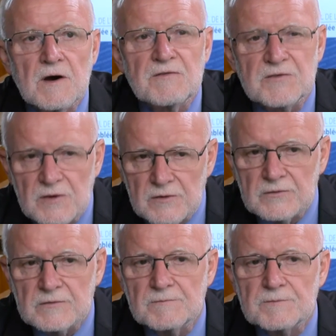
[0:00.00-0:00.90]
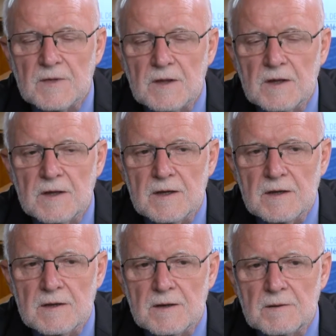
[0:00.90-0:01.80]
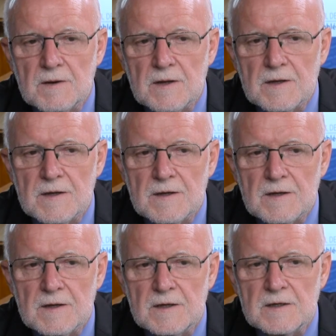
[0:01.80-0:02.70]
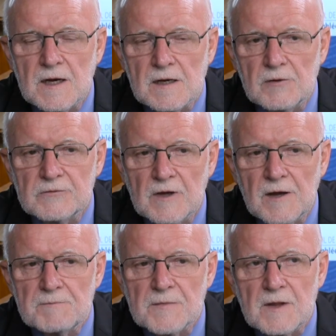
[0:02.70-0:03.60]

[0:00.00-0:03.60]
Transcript: Of course, in Gagauzia,